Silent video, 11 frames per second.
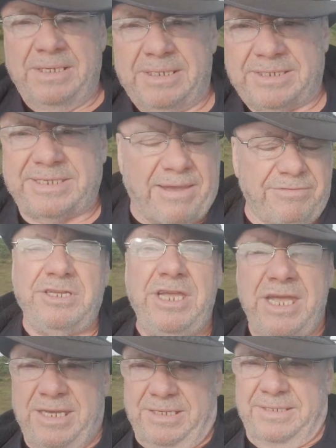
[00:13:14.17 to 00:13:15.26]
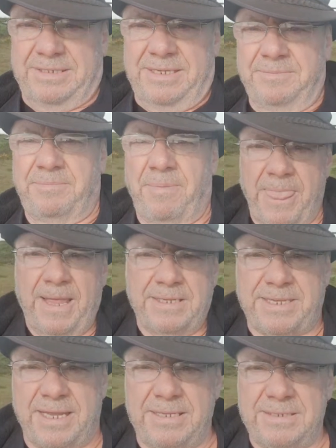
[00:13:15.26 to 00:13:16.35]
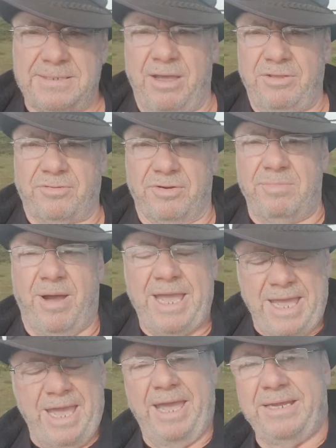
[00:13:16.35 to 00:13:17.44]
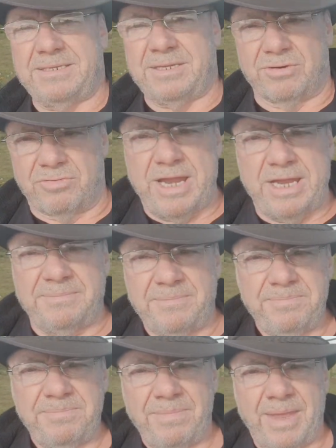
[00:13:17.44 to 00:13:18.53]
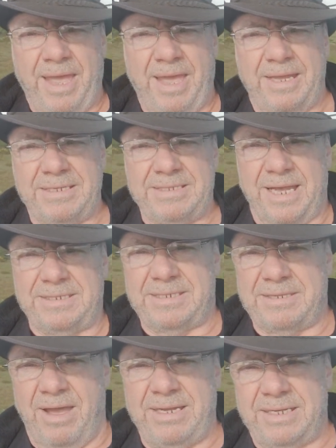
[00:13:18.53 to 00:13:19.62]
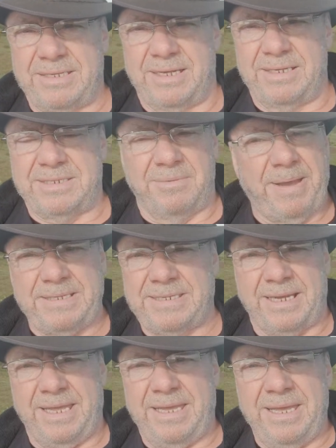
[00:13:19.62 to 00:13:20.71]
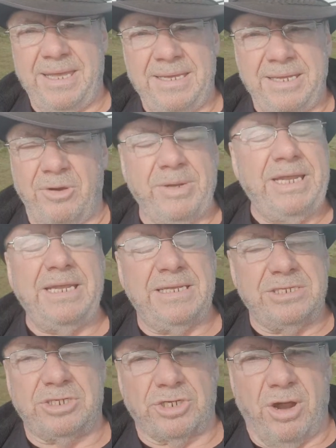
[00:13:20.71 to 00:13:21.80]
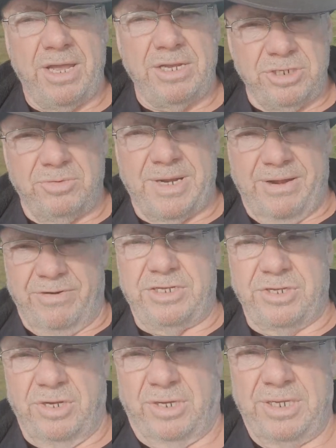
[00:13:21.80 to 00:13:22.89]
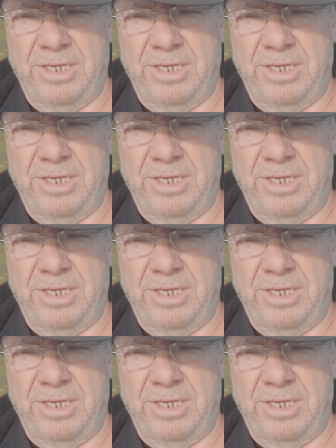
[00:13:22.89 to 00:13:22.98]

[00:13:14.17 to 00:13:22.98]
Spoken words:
7 years since I threw my hat into the ring and decided that basically, you know, we needed to try and do whatever it took